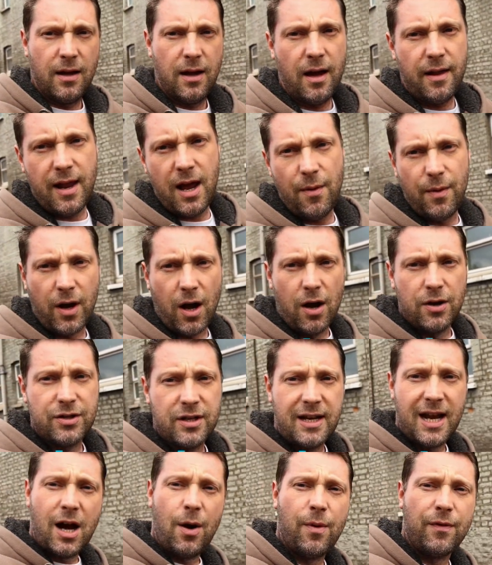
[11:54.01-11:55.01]
And there we go.
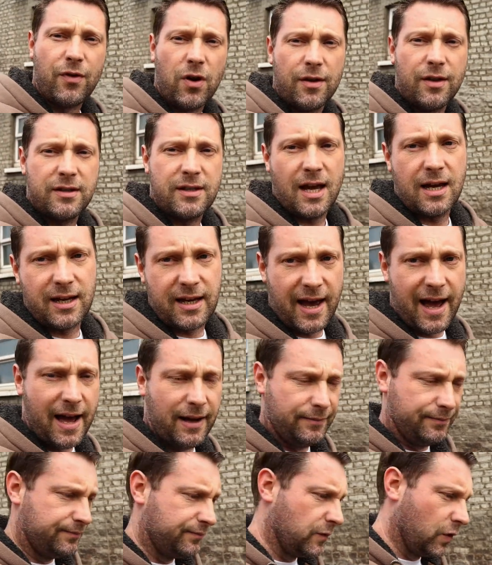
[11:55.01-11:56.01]
So now we've got the dead
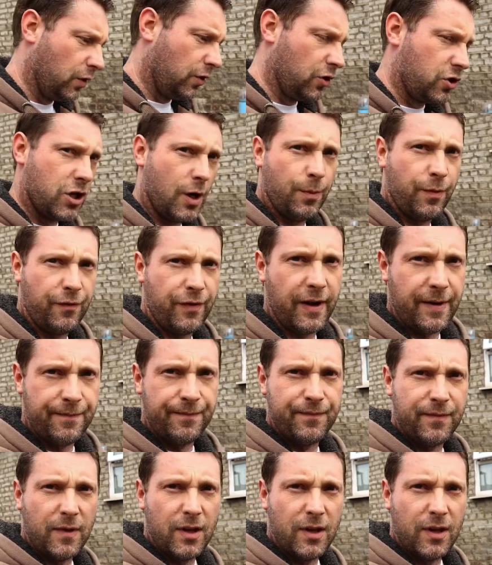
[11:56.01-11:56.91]
cat on the top of it.